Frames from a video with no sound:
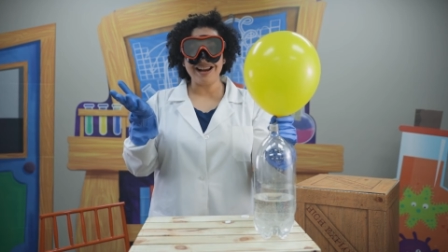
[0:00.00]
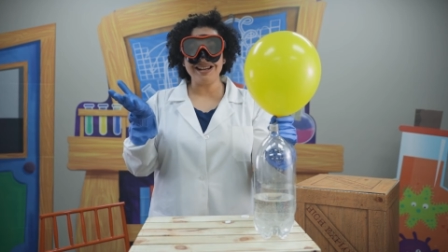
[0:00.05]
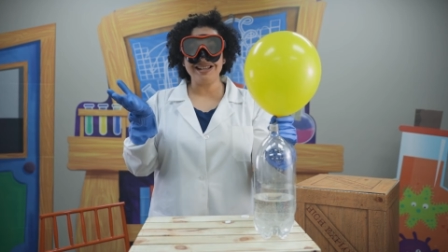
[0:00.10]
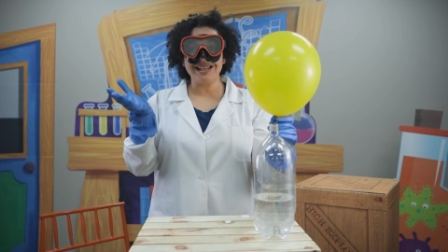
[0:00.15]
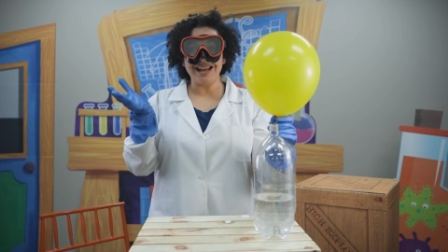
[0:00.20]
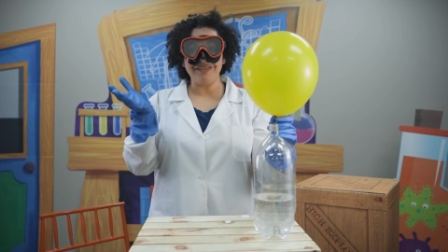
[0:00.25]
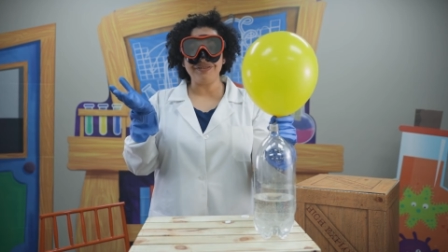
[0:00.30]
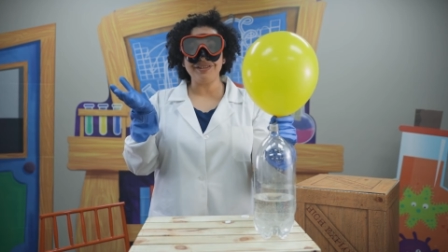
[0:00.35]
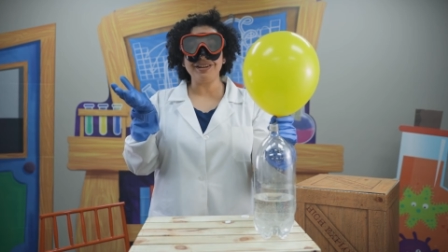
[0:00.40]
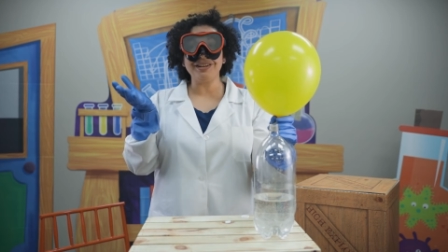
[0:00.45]
I
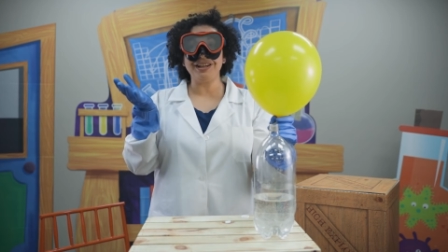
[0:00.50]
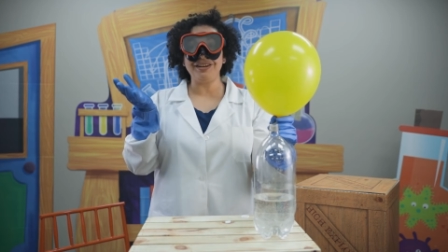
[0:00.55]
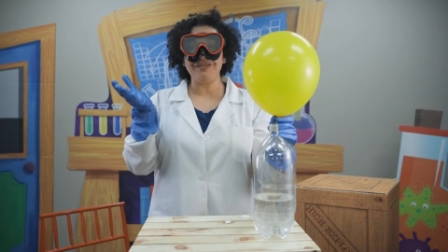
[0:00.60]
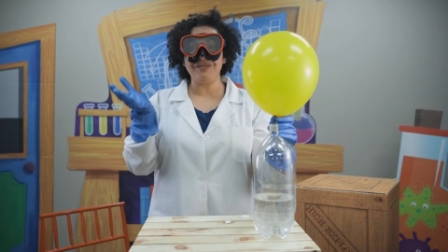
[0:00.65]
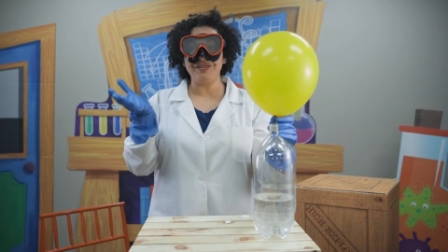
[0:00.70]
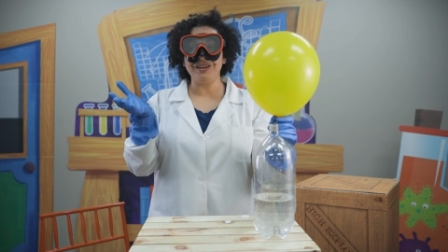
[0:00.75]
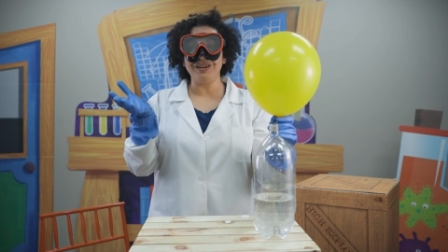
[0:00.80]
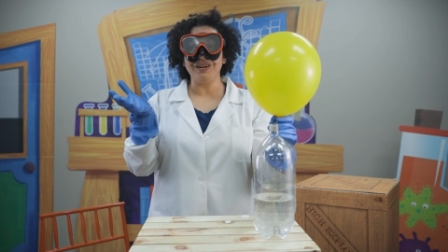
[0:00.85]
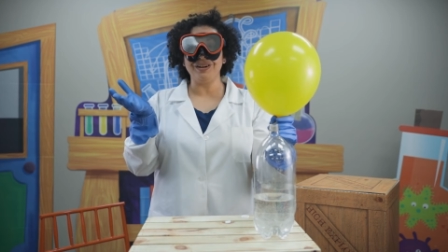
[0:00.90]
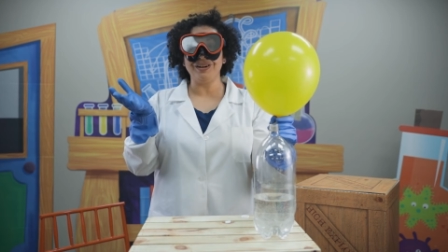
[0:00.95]
definitely
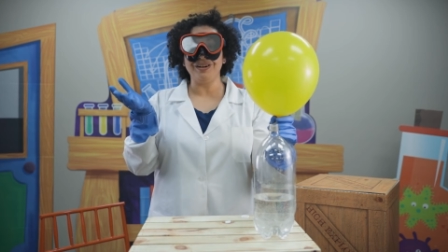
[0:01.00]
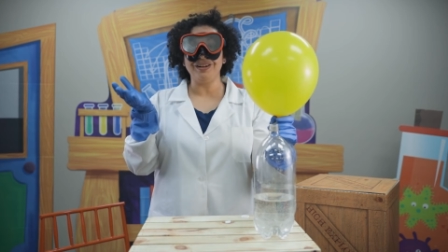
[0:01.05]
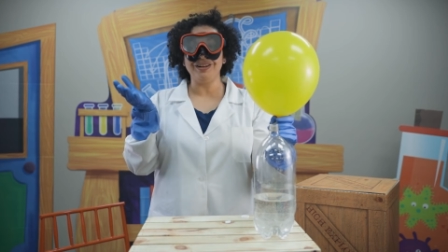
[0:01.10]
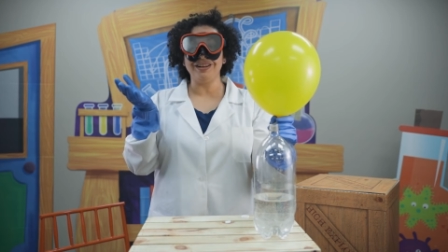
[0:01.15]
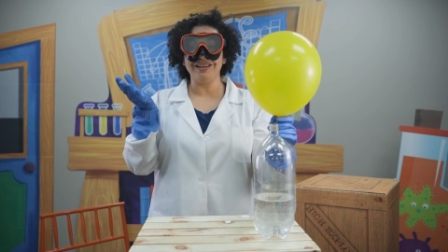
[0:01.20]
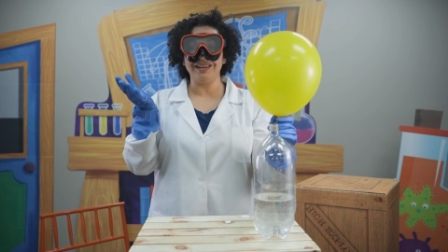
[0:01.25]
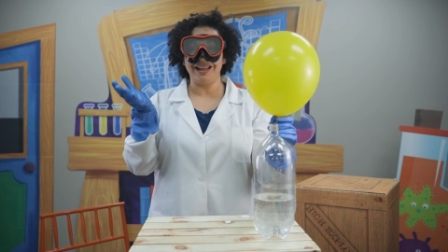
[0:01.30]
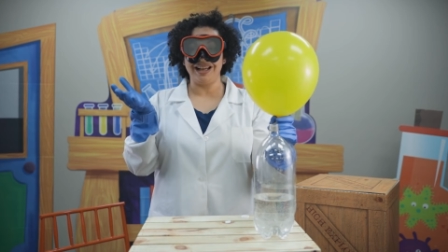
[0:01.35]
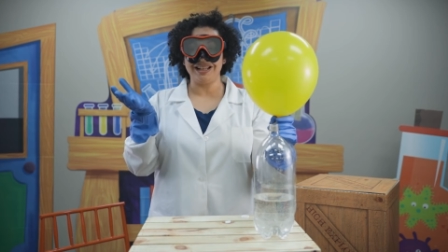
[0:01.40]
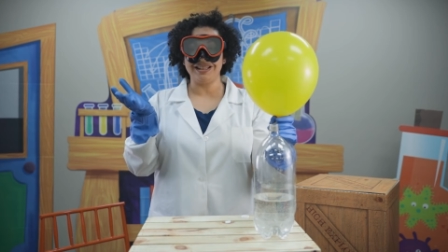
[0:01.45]
feel
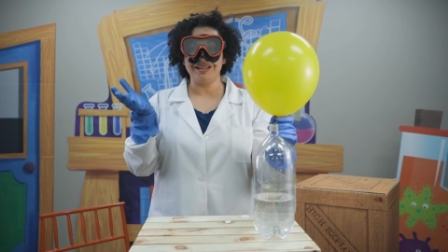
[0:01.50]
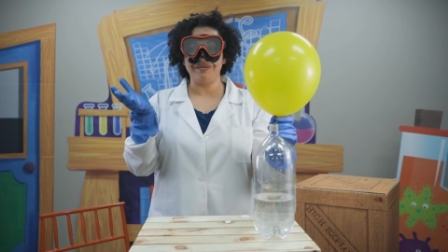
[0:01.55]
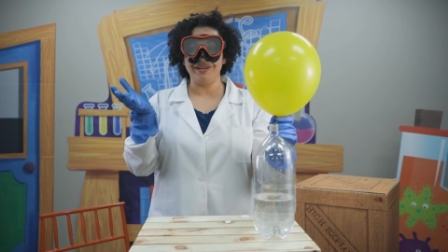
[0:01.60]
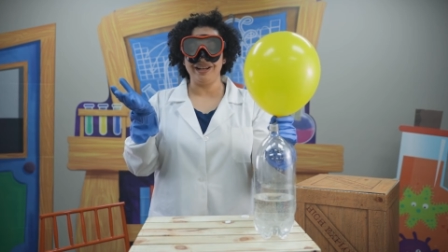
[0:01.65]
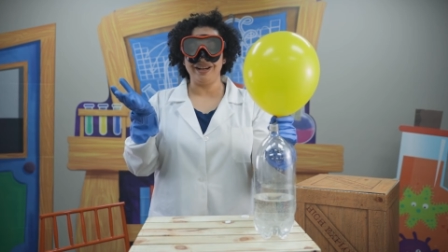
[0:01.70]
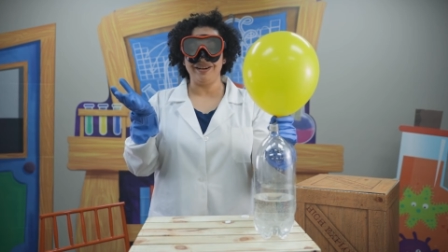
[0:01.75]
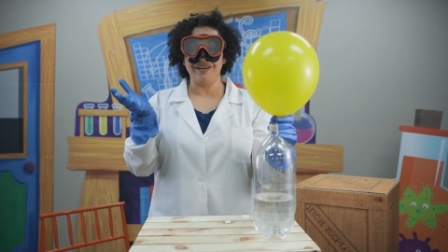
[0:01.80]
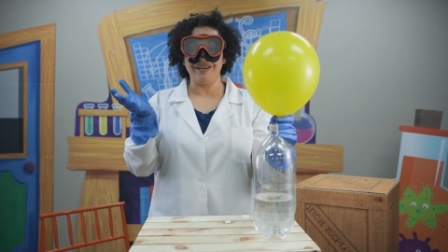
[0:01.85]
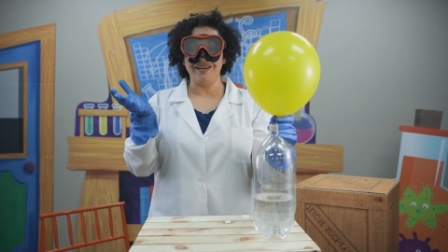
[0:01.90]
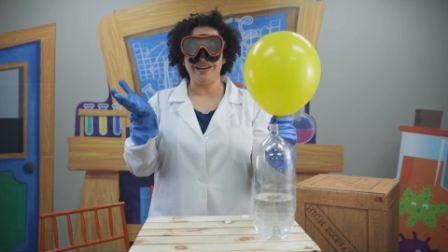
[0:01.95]
less
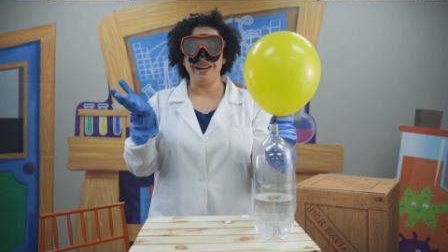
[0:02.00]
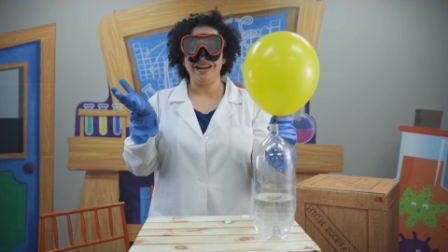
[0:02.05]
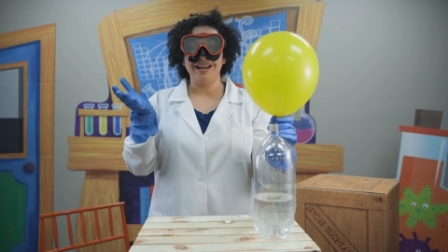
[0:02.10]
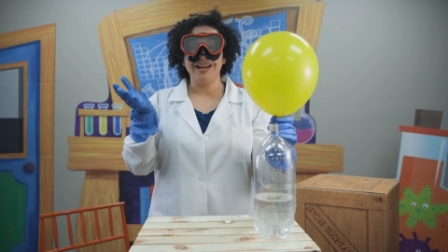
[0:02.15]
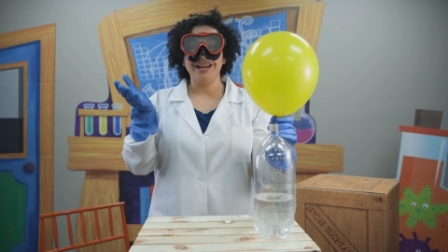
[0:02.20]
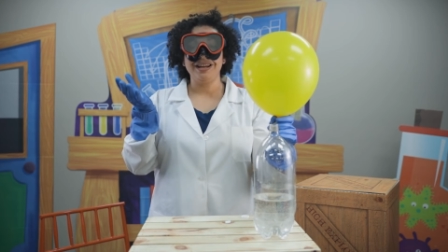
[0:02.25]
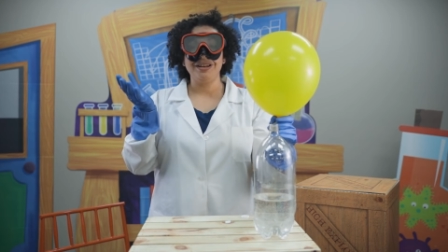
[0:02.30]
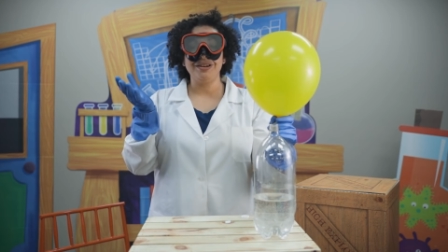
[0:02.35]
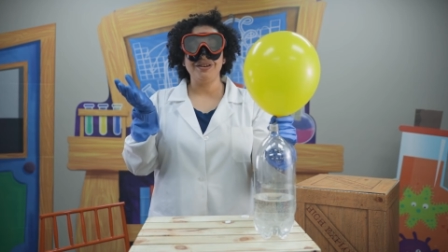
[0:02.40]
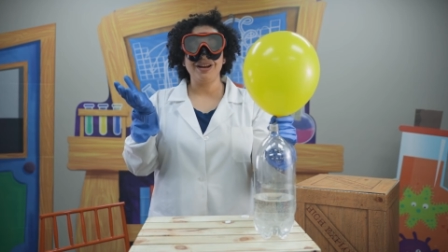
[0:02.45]
weird.
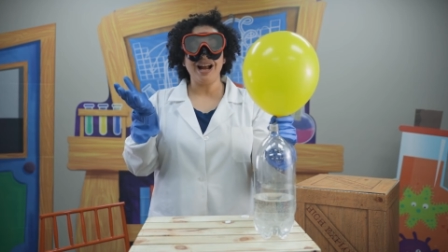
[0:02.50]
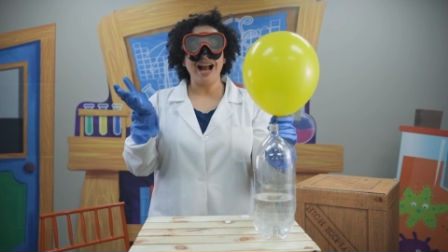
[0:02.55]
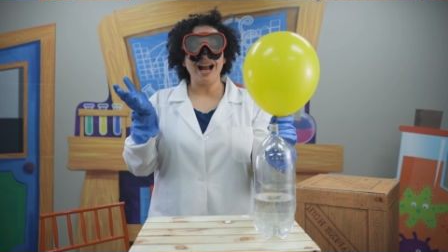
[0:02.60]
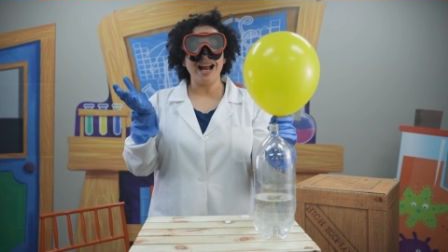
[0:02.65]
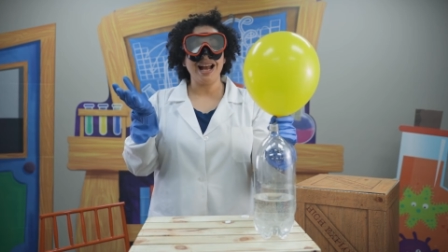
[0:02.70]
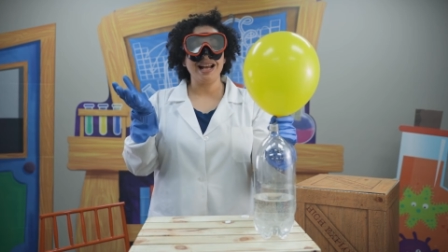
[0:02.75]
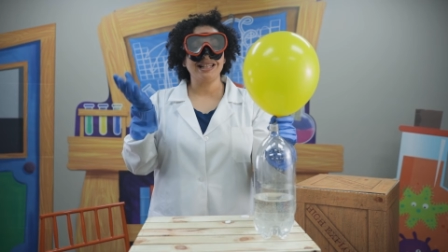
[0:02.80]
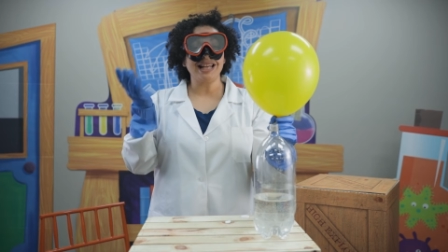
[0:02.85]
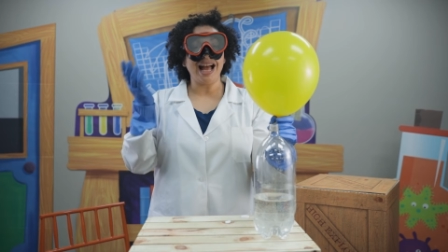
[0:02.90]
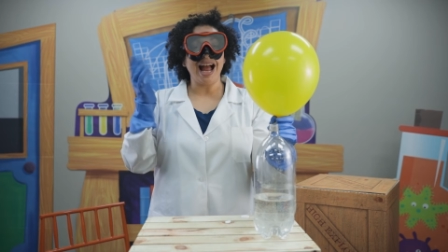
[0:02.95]
You
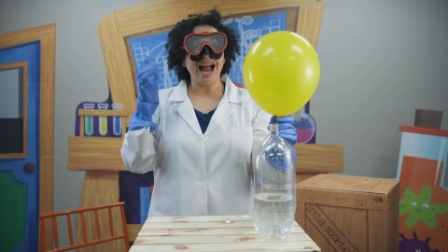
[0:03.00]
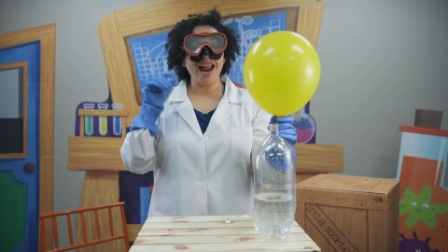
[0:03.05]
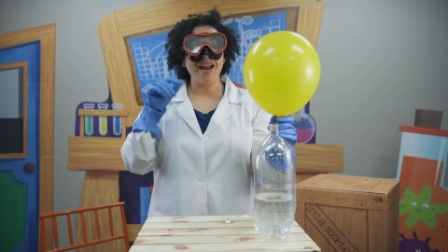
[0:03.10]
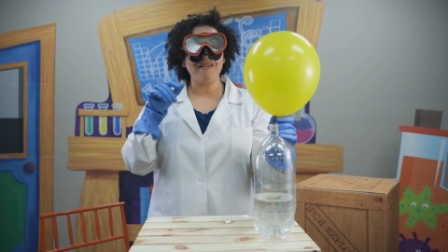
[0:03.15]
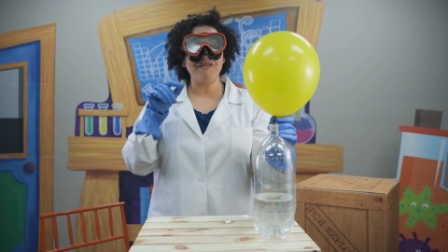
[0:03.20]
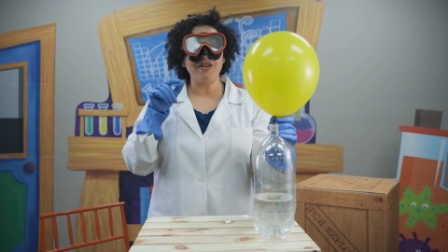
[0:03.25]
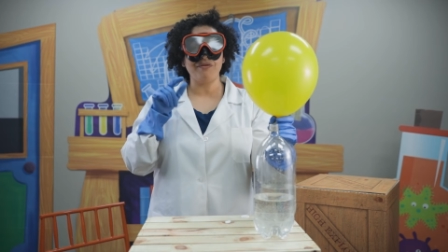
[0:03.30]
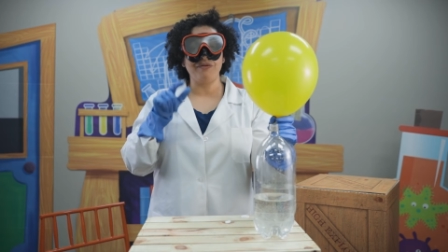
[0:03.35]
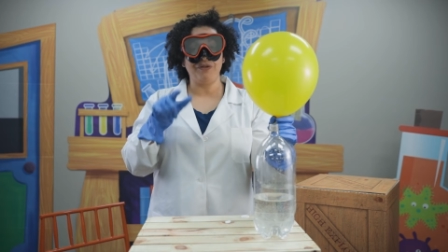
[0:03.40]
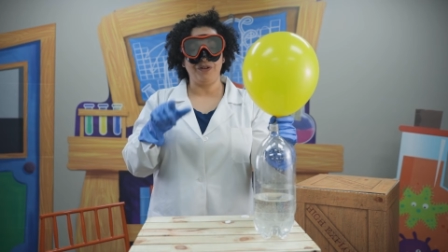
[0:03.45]
guys, I
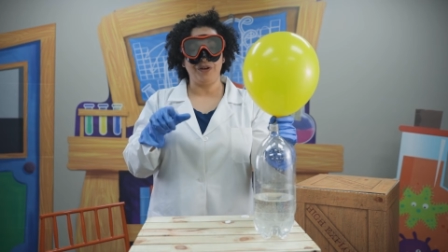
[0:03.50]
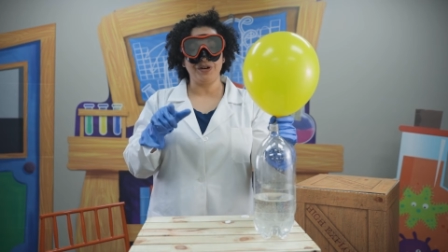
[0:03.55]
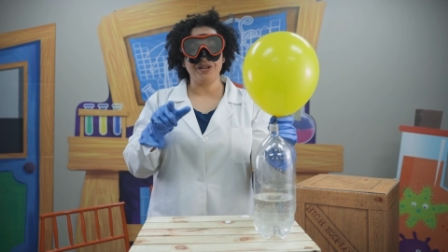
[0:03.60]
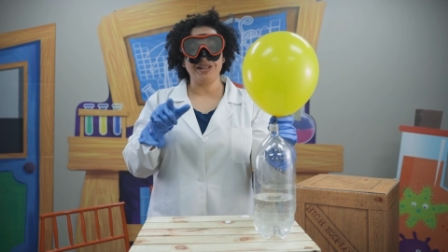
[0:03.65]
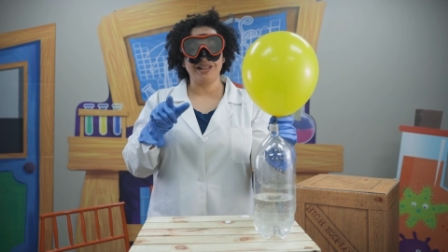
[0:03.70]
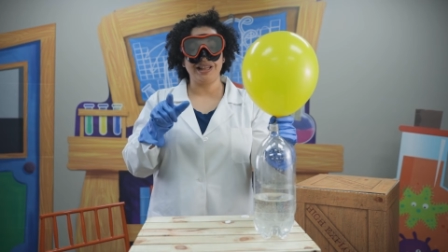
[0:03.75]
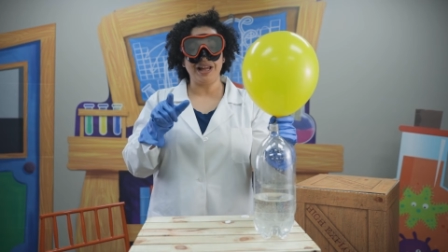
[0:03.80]
have a verse